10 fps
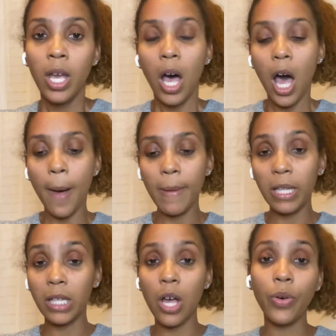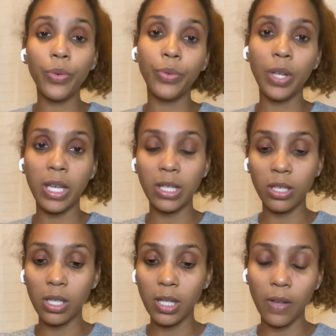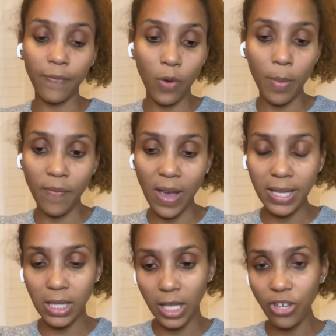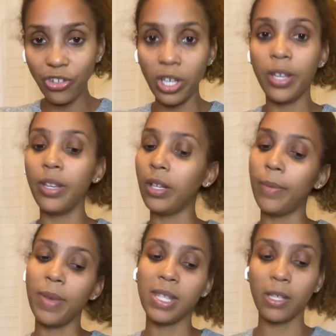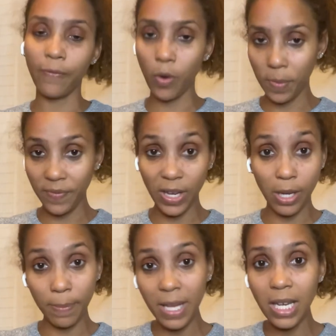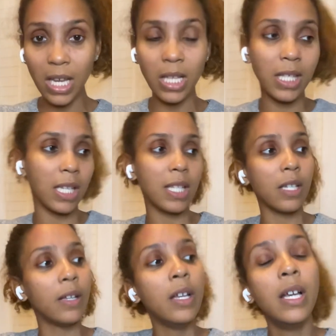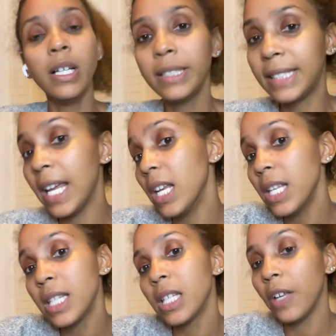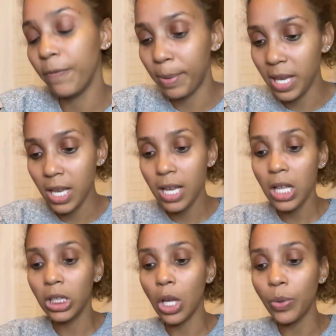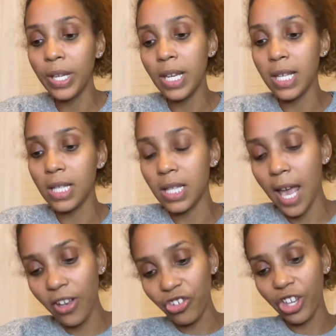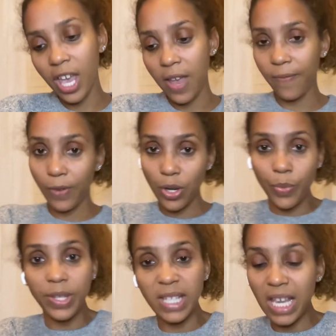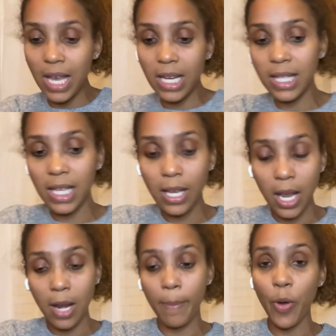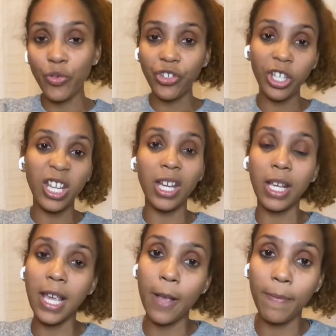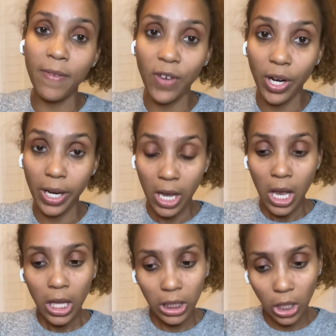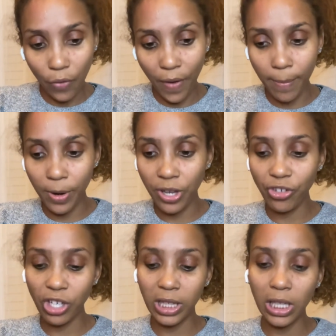Alone is just a form of isolation. It's a form of independence. It's a status of being. Loneliness is actually a frequency and an emotion, and it can be very low vibration.